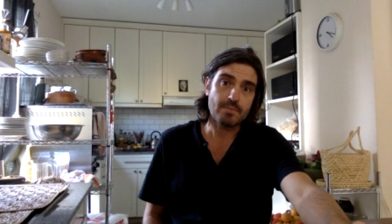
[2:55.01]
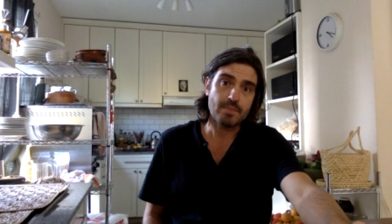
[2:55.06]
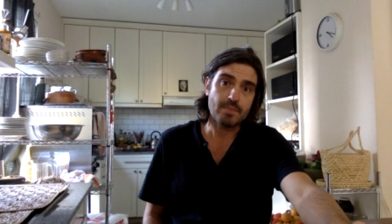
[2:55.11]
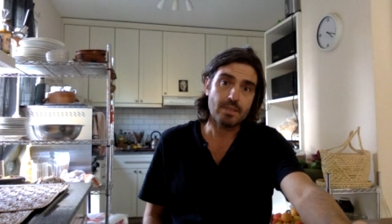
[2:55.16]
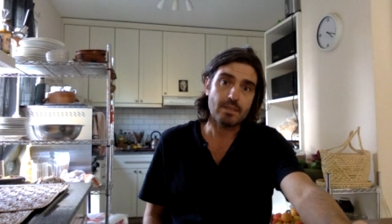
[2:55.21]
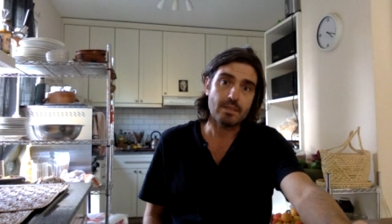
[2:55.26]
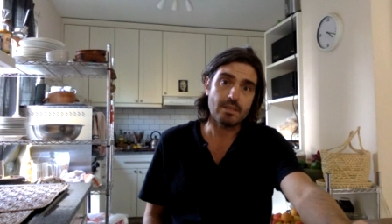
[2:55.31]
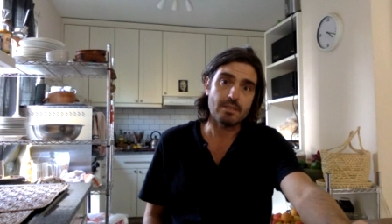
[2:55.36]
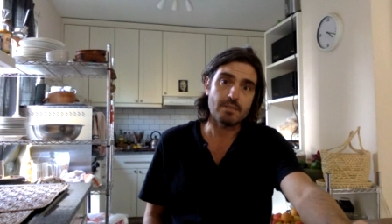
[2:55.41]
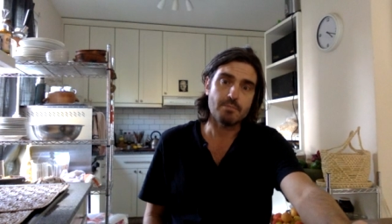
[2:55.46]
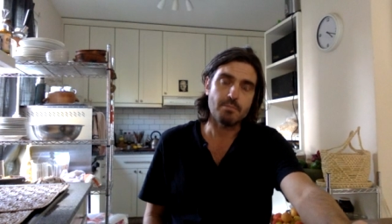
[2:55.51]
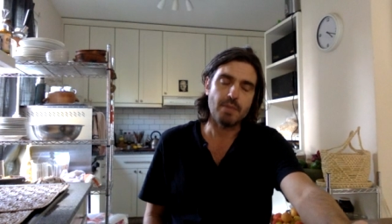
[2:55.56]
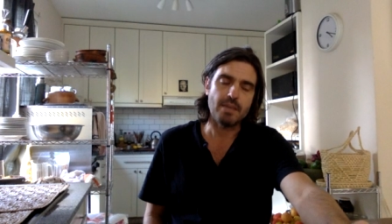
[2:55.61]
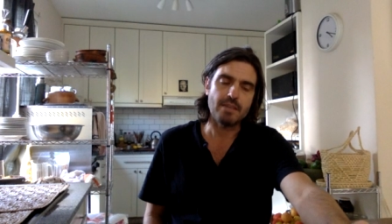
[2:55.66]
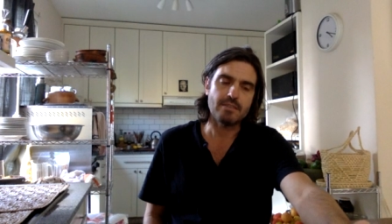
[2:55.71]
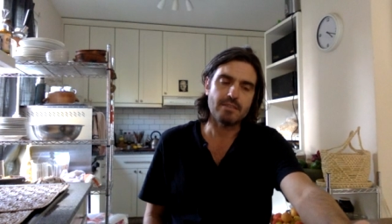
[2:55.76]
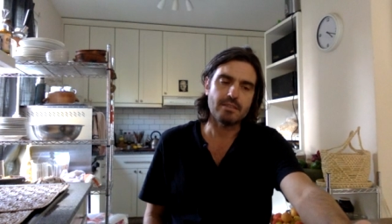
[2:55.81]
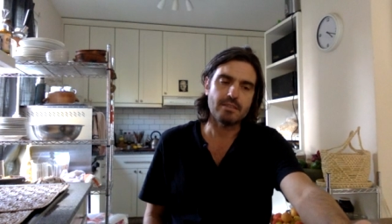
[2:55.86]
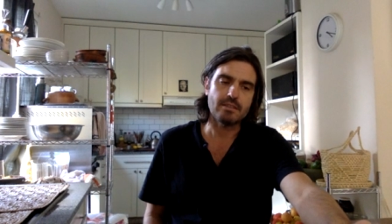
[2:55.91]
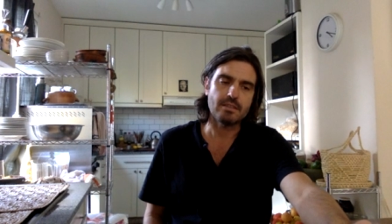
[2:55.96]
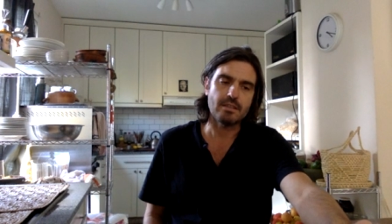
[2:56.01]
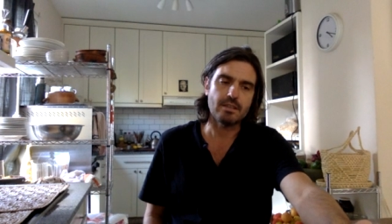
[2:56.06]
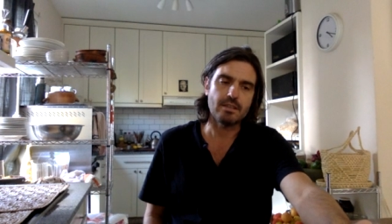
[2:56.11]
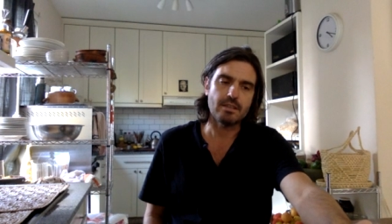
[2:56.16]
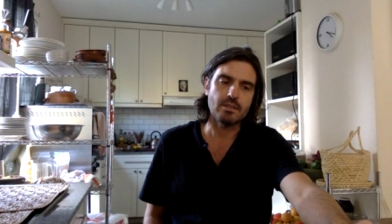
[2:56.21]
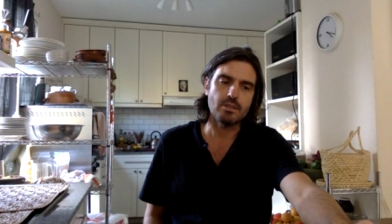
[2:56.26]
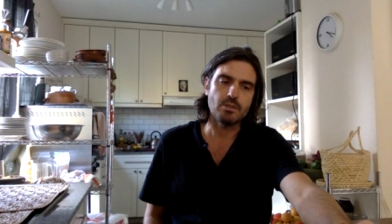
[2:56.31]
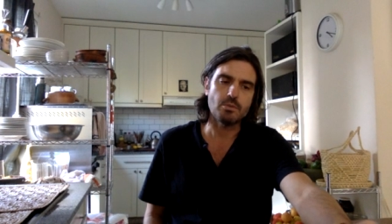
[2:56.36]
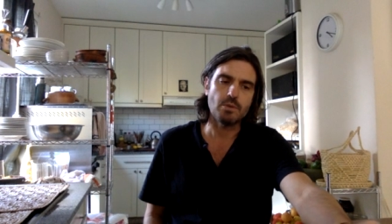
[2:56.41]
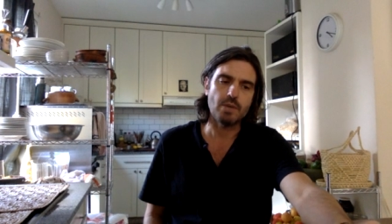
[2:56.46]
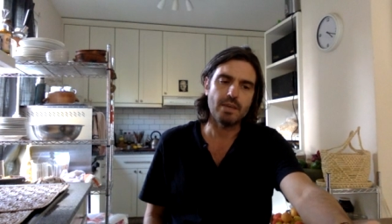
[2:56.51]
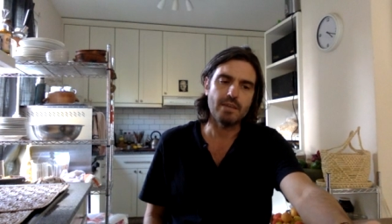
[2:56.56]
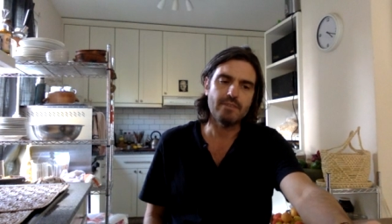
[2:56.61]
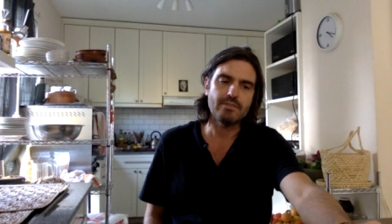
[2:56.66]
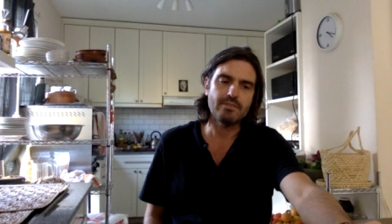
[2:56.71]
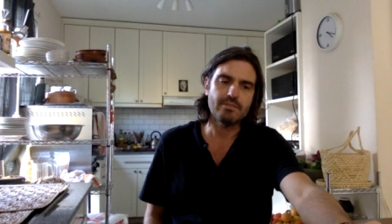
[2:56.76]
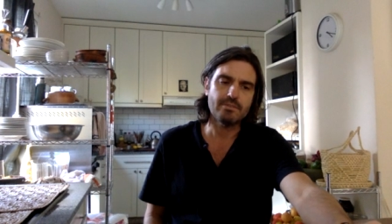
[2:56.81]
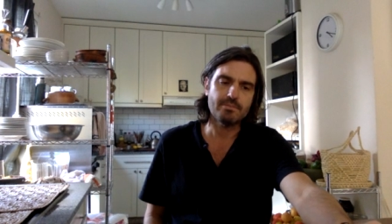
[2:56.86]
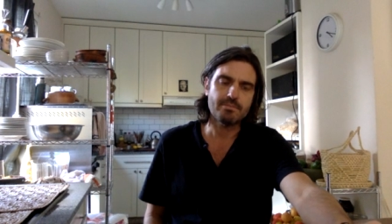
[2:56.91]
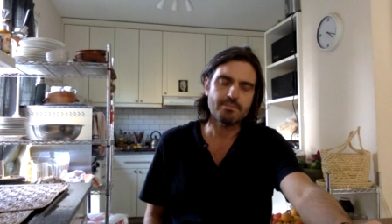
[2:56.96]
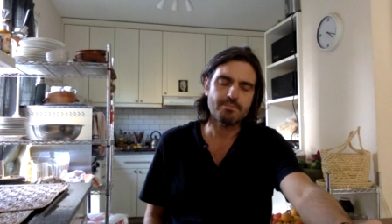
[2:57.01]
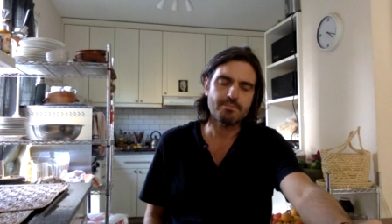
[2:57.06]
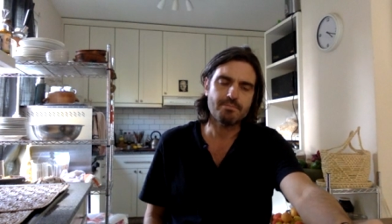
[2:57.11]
he's based in the US